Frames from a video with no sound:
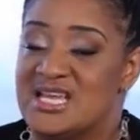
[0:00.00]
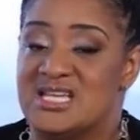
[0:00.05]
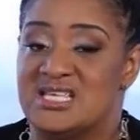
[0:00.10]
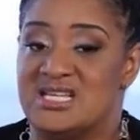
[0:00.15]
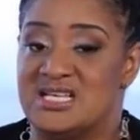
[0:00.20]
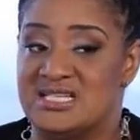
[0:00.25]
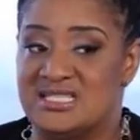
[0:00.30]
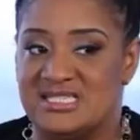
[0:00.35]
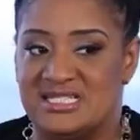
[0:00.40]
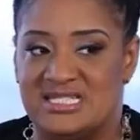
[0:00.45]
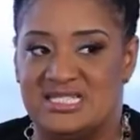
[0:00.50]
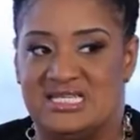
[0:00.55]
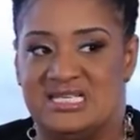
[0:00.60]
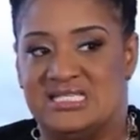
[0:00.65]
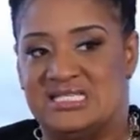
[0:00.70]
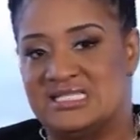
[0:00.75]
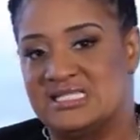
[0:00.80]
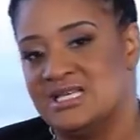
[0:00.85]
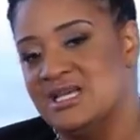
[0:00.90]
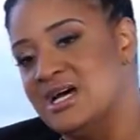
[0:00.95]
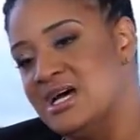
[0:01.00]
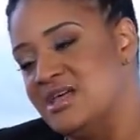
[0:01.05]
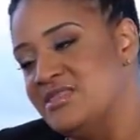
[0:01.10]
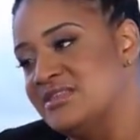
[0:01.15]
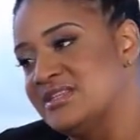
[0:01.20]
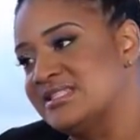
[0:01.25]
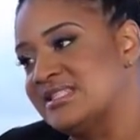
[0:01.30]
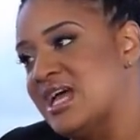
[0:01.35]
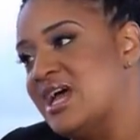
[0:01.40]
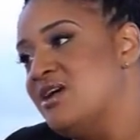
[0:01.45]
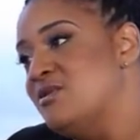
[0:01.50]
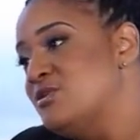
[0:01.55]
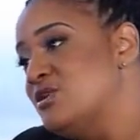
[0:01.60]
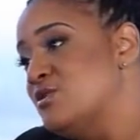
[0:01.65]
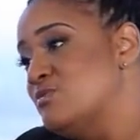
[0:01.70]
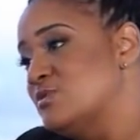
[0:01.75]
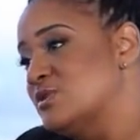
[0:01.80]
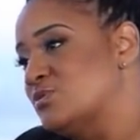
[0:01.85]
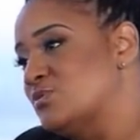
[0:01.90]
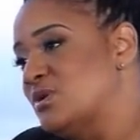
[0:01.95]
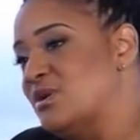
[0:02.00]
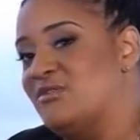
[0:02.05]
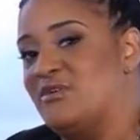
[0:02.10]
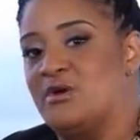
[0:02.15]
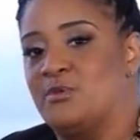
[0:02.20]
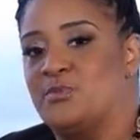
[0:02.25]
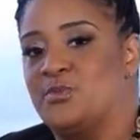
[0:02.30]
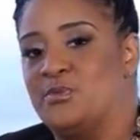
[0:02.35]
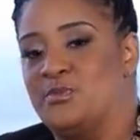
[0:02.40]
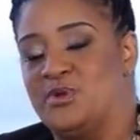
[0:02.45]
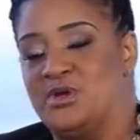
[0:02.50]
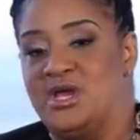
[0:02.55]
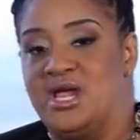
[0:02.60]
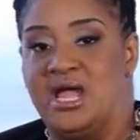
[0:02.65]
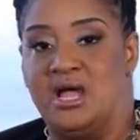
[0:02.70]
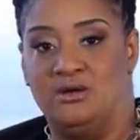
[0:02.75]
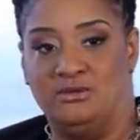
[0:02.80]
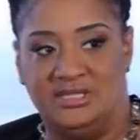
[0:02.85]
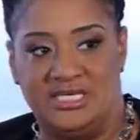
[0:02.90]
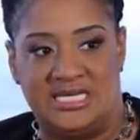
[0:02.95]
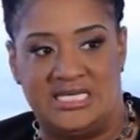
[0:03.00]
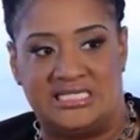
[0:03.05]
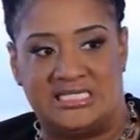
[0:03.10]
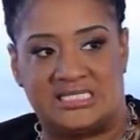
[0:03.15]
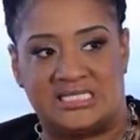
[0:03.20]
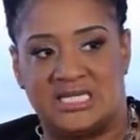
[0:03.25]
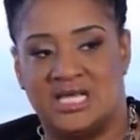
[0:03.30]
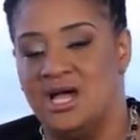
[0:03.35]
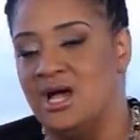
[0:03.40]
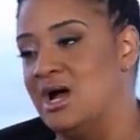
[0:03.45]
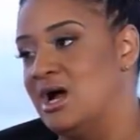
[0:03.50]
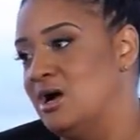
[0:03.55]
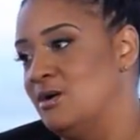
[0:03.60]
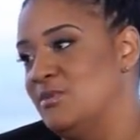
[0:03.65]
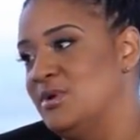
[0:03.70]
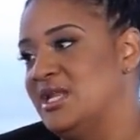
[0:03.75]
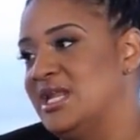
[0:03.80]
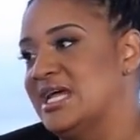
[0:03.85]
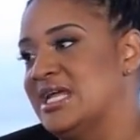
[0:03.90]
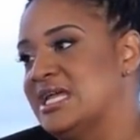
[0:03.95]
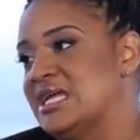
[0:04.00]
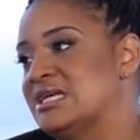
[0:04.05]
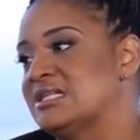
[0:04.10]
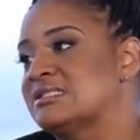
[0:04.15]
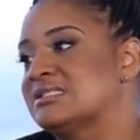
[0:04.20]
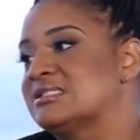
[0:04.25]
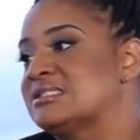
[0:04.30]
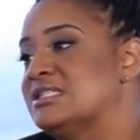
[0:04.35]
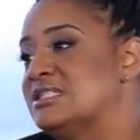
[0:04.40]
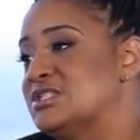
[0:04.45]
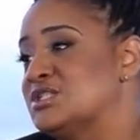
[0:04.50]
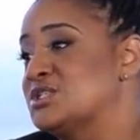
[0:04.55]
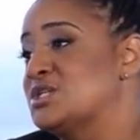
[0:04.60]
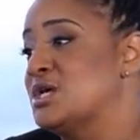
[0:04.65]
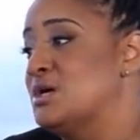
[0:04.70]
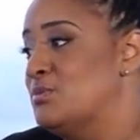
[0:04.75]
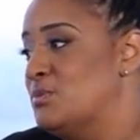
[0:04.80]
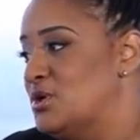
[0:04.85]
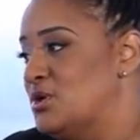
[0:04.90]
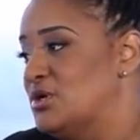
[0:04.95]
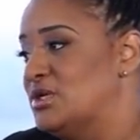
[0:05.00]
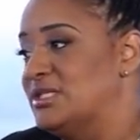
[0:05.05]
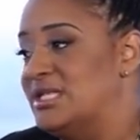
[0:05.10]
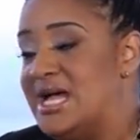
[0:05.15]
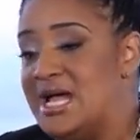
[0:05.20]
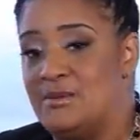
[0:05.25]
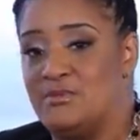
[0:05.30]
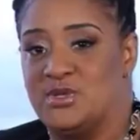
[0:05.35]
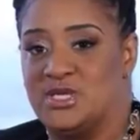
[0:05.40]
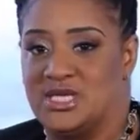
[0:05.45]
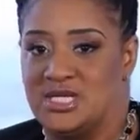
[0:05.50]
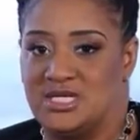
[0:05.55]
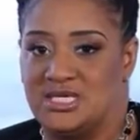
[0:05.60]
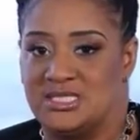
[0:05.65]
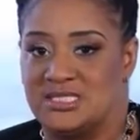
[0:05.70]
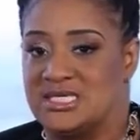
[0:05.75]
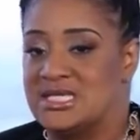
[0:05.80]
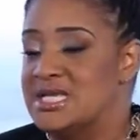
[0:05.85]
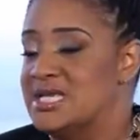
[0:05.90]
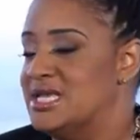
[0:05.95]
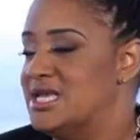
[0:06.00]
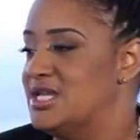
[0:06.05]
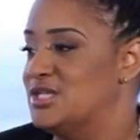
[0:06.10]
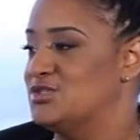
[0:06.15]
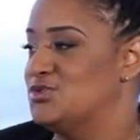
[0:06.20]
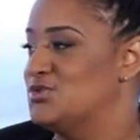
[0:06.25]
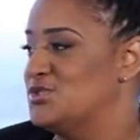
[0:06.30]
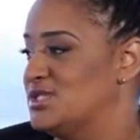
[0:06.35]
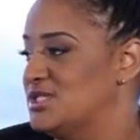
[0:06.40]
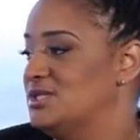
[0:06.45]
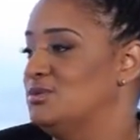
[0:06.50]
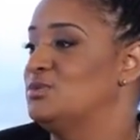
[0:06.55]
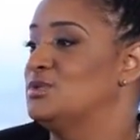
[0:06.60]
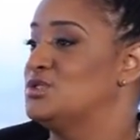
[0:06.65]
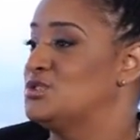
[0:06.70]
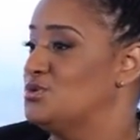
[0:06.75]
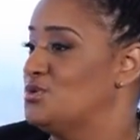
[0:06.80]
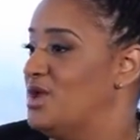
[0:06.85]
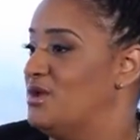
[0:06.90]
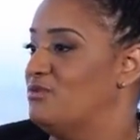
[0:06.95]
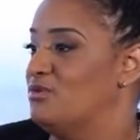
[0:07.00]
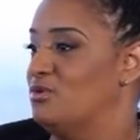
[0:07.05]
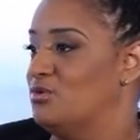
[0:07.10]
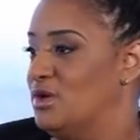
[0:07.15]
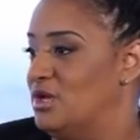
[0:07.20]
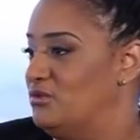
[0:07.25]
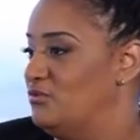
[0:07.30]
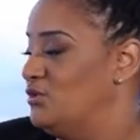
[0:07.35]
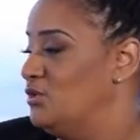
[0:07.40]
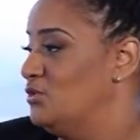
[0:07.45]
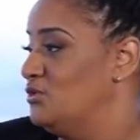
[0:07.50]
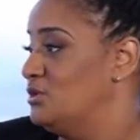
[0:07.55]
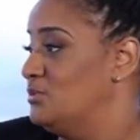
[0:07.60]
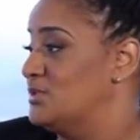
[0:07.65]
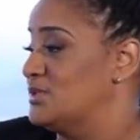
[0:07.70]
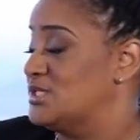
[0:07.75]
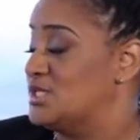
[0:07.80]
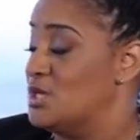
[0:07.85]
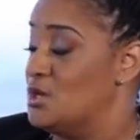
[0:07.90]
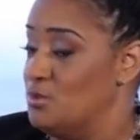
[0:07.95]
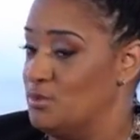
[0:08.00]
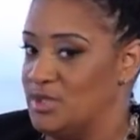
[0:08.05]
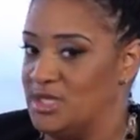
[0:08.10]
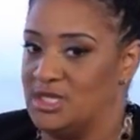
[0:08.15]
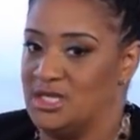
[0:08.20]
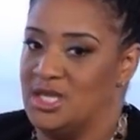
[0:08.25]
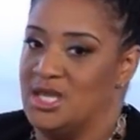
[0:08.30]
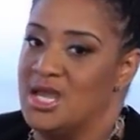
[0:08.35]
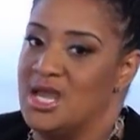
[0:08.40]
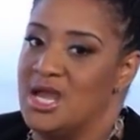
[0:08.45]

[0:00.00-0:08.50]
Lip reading: Yes, it is. The Sky Dome is one of our premier outlets, and I guess tend to come here a lot because, as you see, we do have a great view of the Potomac.